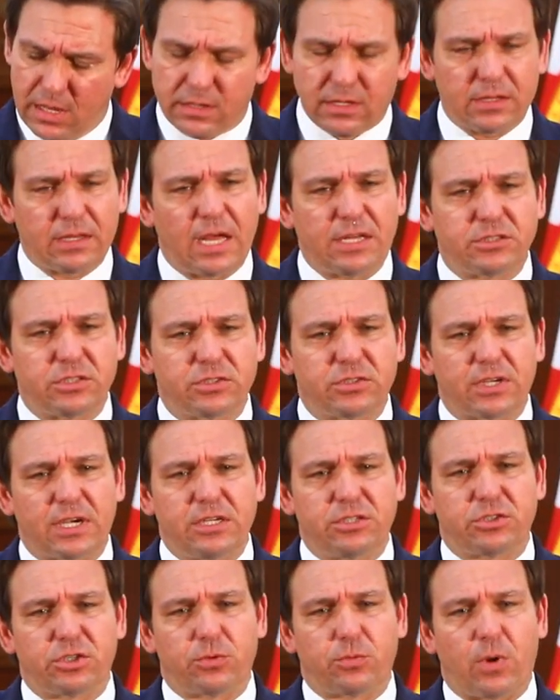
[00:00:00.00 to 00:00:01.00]
The
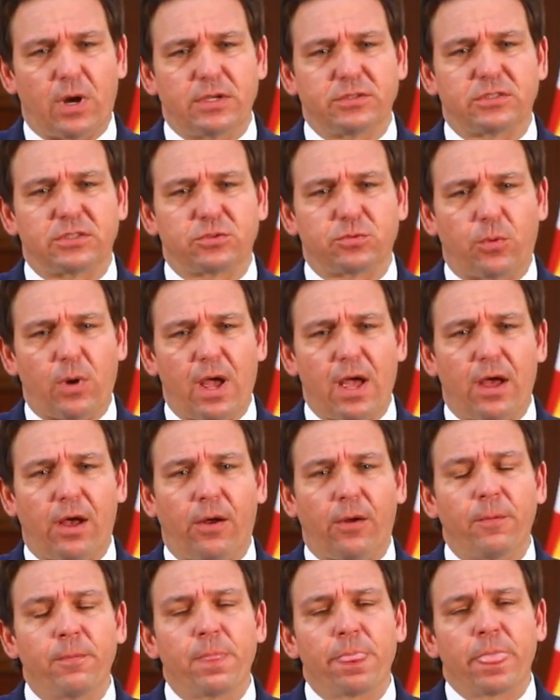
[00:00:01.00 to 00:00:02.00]
legislature was as
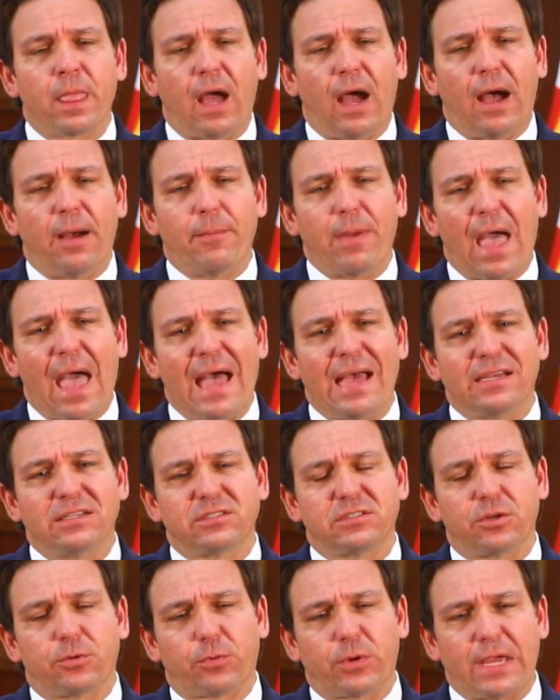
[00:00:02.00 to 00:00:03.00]
well. Um,
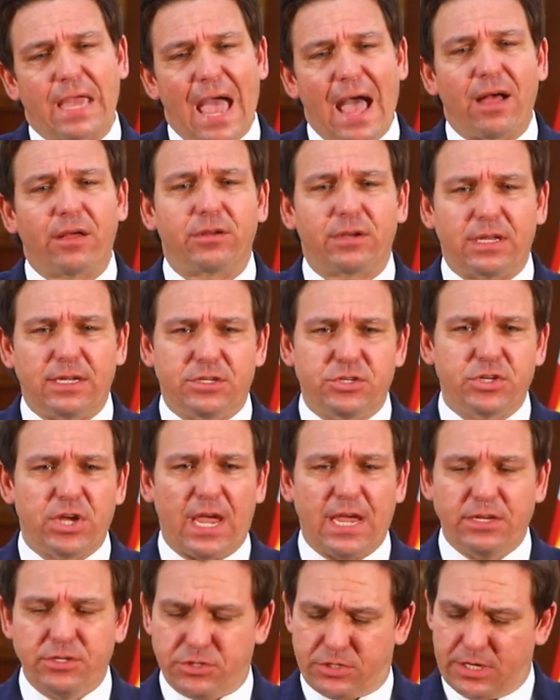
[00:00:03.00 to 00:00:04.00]
as the reality
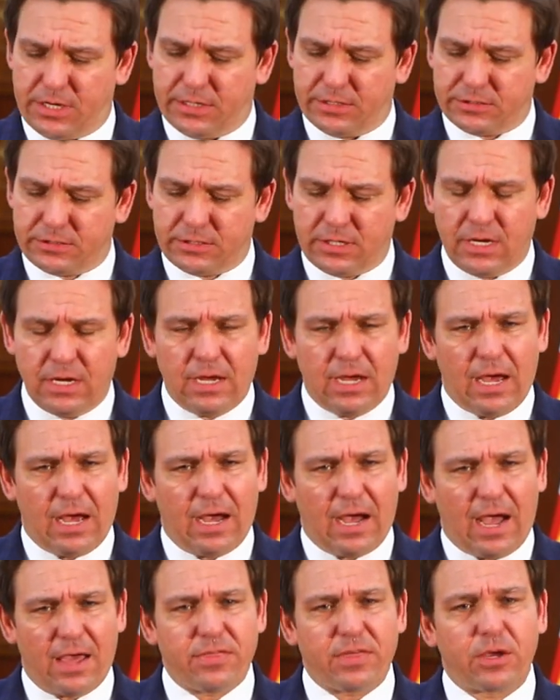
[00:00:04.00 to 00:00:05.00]
changes,
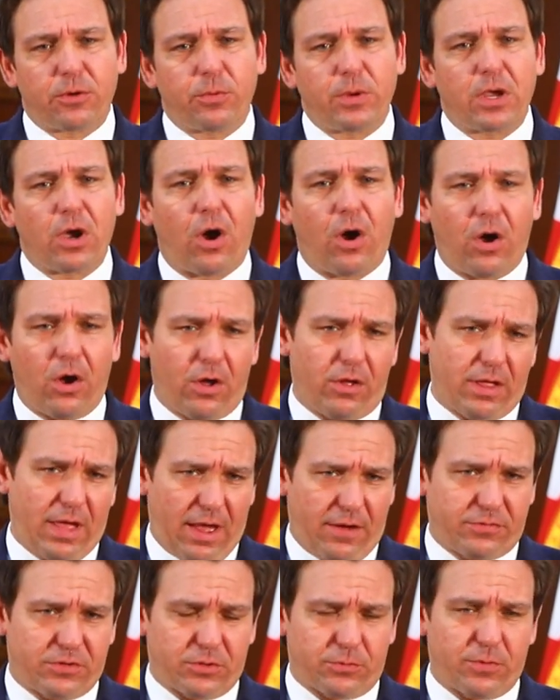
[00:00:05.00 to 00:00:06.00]
uh, I think we all
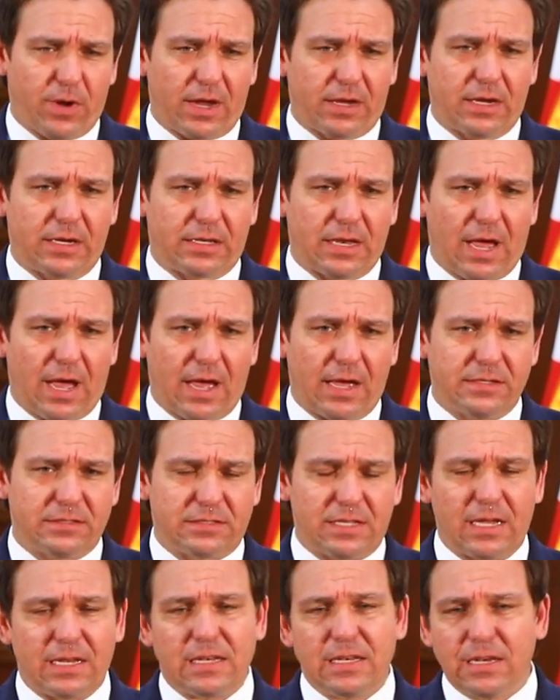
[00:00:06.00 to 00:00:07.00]
have to
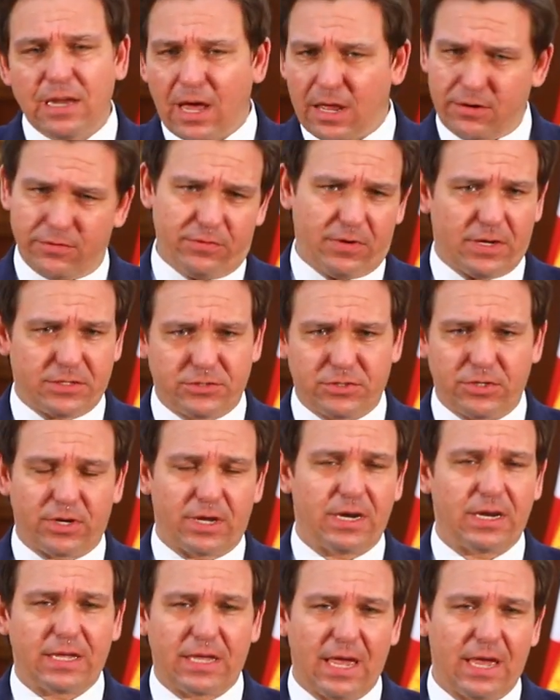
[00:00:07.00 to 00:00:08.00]
recognize that none of us are
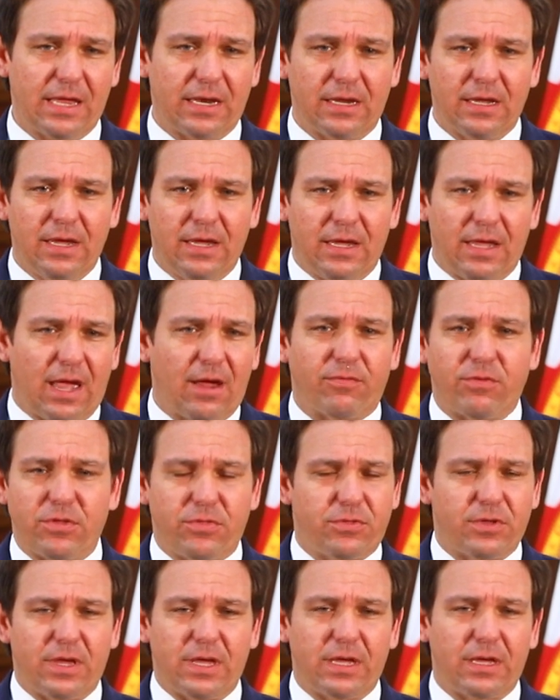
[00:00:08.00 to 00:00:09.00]
going to get
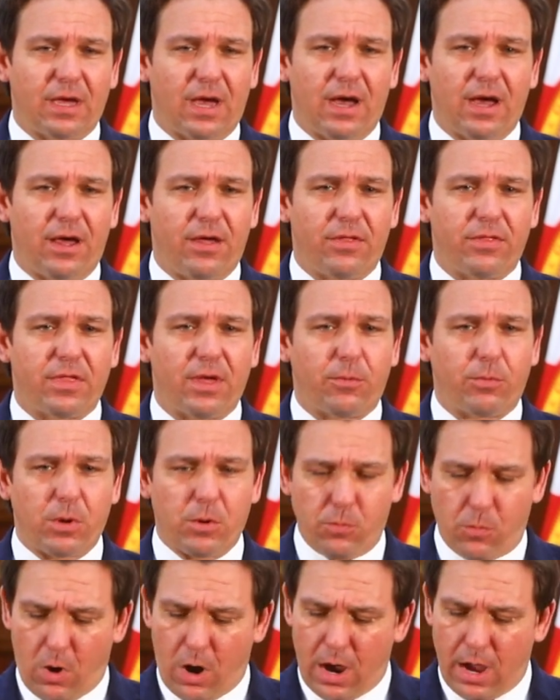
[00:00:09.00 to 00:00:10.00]
everything that
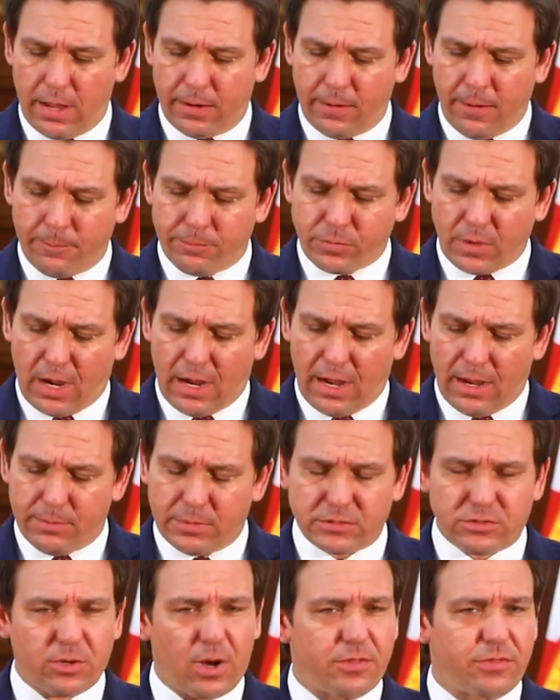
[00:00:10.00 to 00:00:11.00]
we want. Um,
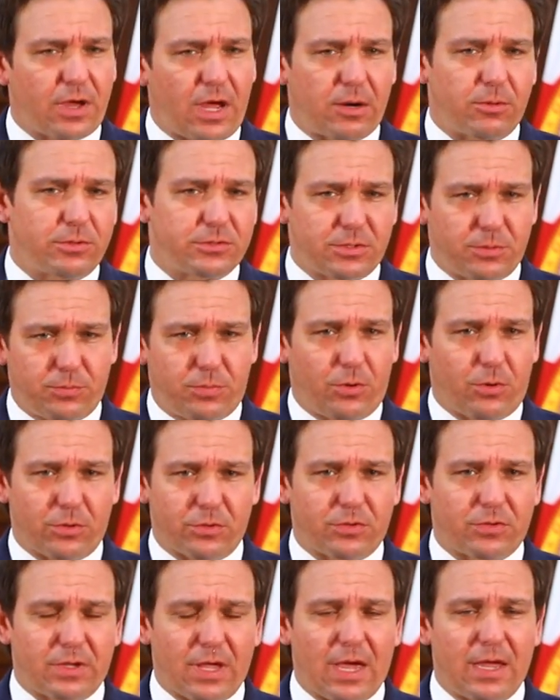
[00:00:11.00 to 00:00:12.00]
and so I thought it was important
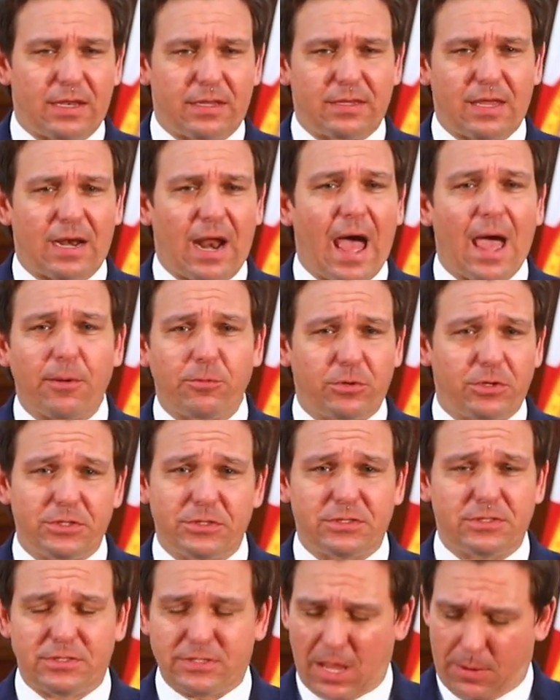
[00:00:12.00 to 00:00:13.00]
important that, that I
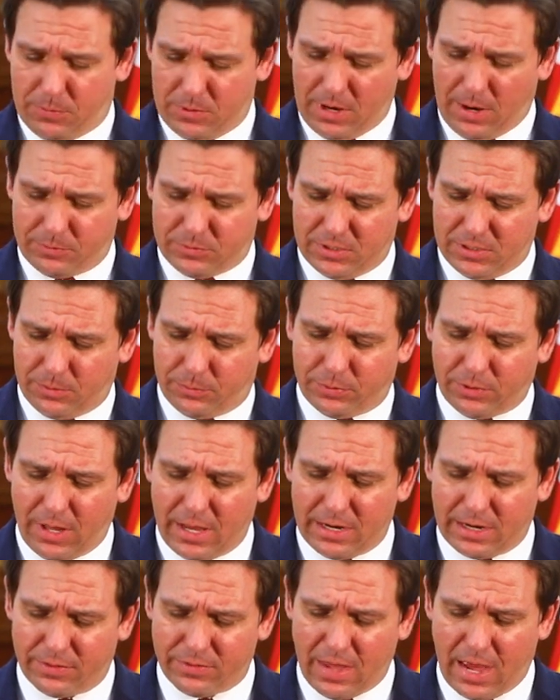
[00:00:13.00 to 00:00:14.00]
was stepping up to the
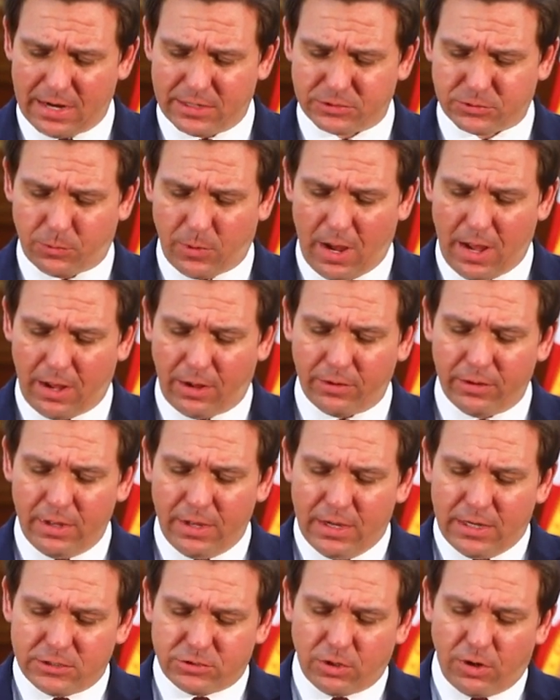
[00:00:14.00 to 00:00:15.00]
plate on that as well.
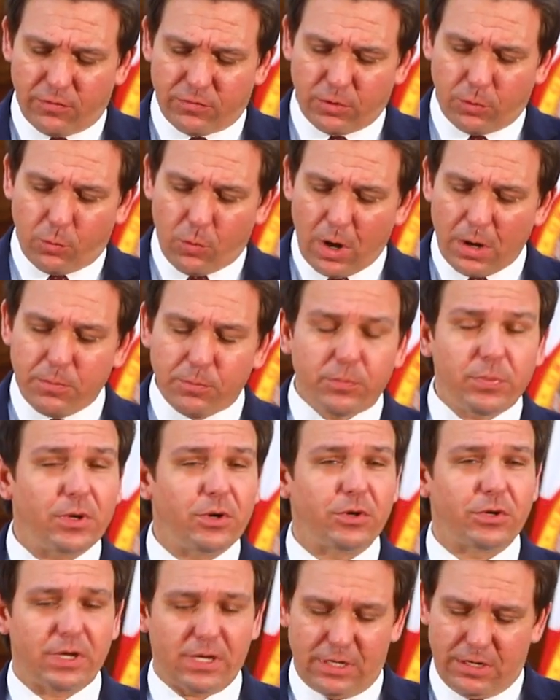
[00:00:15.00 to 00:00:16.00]
So of the 1
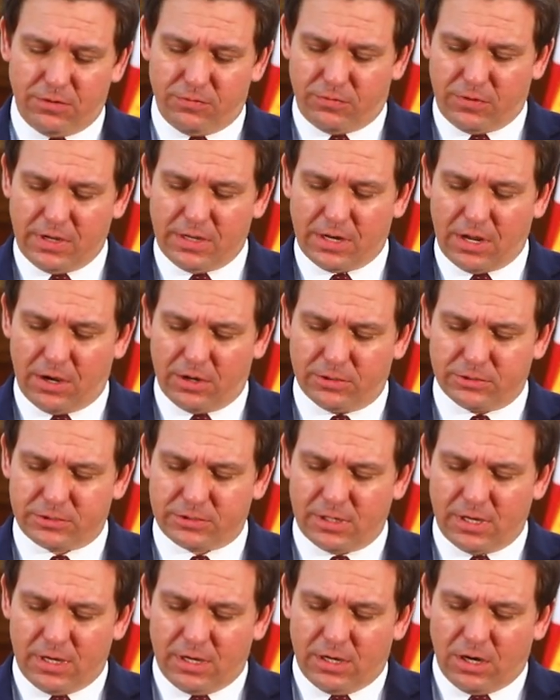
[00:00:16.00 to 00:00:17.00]
billion in
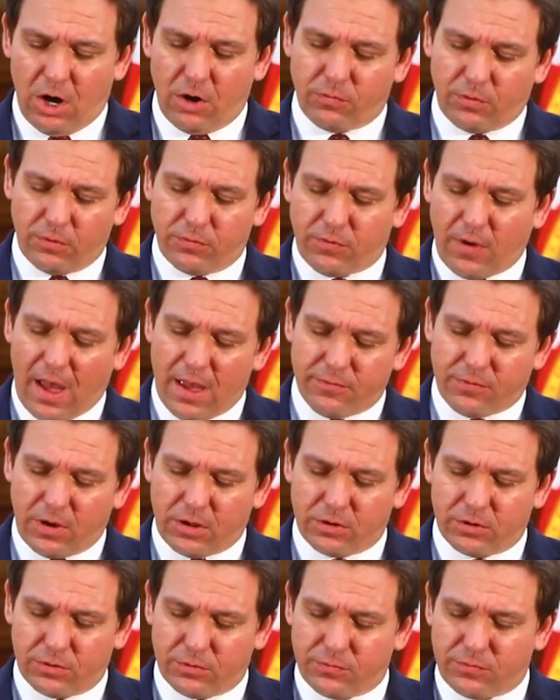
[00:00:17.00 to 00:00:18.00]
vetoes, over
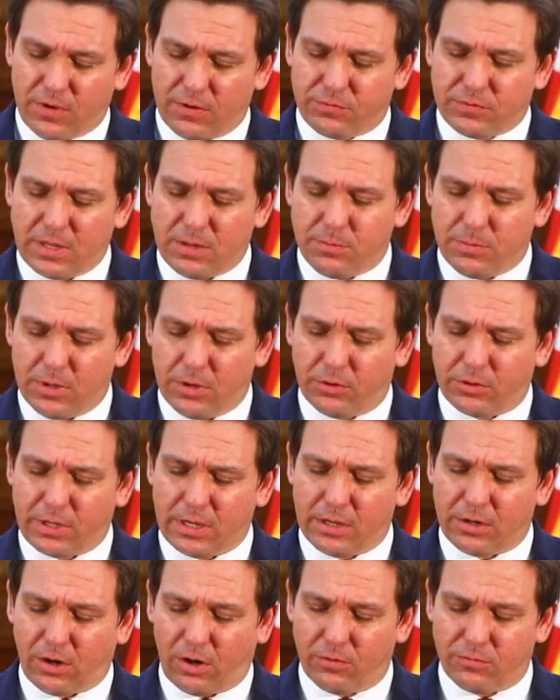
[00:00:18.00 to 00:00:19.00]
550
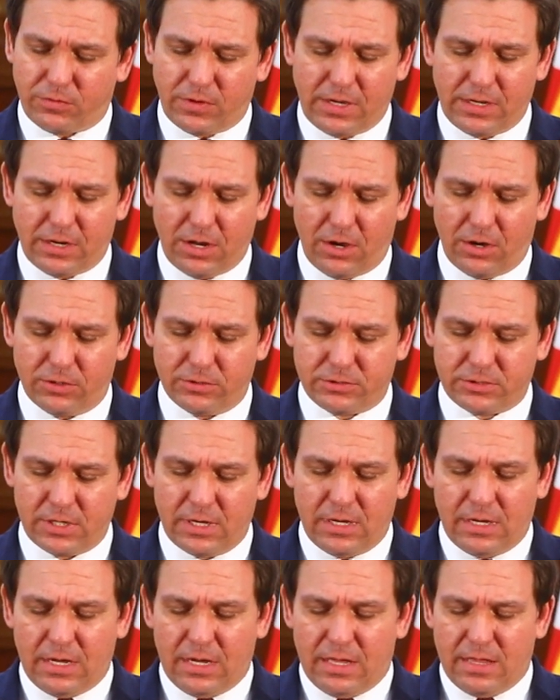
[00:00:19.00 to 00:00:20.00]
million are vetoes
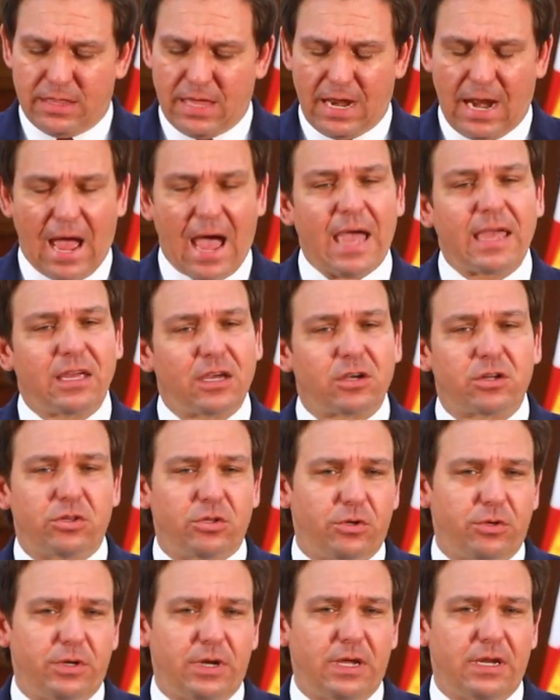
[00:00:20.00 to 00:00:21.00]
that I
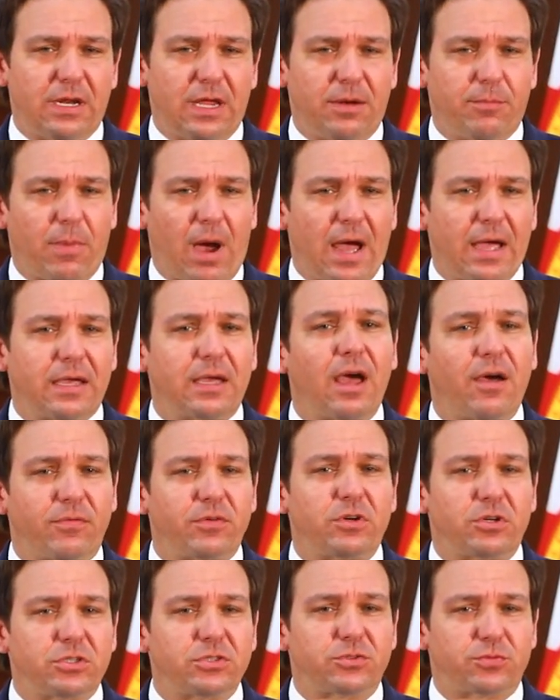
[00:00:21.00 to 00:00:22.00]
included in my
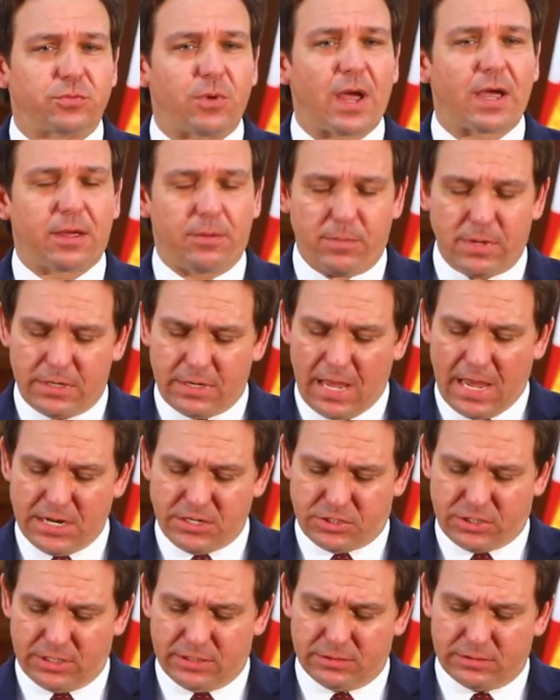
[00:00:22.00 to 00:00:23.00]
governor's
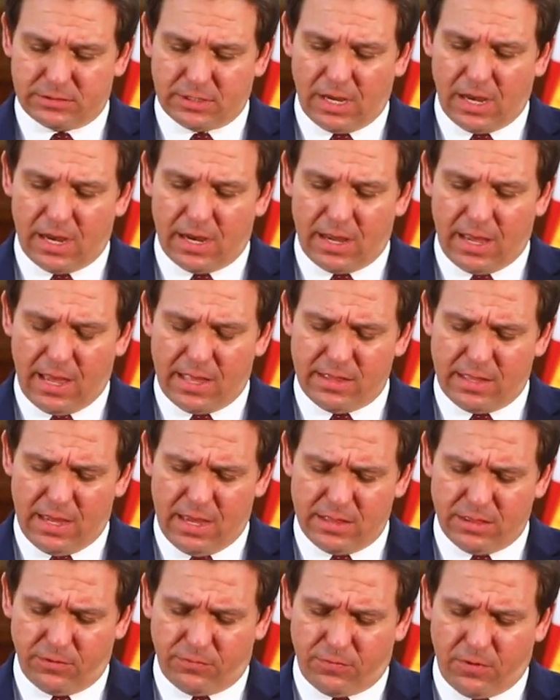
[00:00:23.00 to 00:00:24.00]
recommendations uh, in, in, the